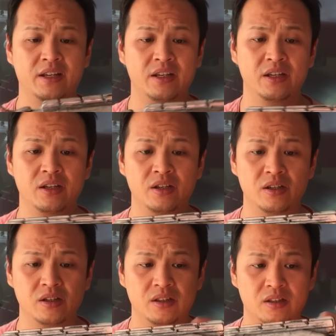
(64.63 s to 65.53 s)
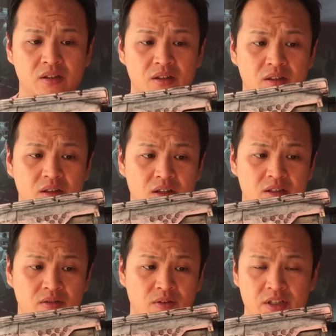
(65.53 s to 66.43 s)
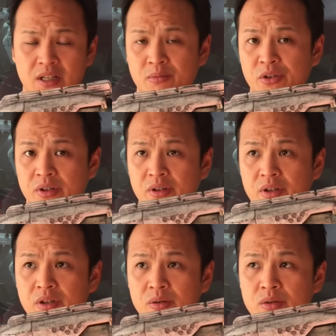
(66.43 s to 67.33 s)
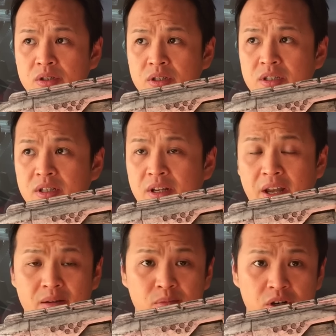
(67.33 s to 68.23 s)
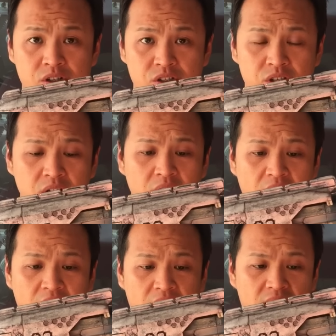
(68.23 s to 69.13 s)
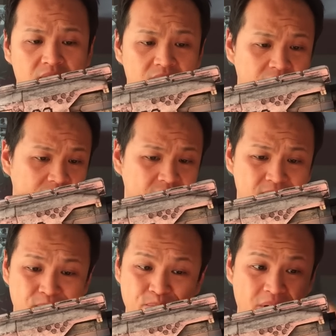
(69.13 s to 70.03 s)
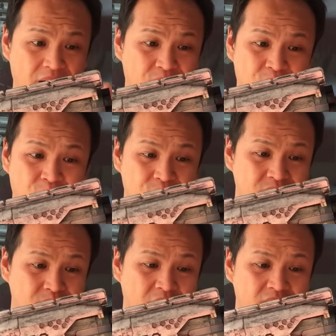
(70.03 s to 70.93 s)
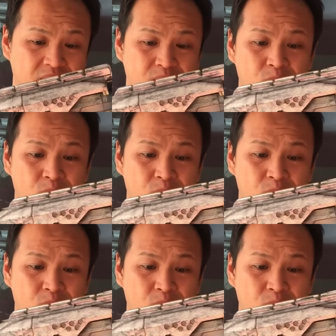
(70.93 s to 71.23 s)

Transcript: he does, for example, he uses airbrush and I don't know, some other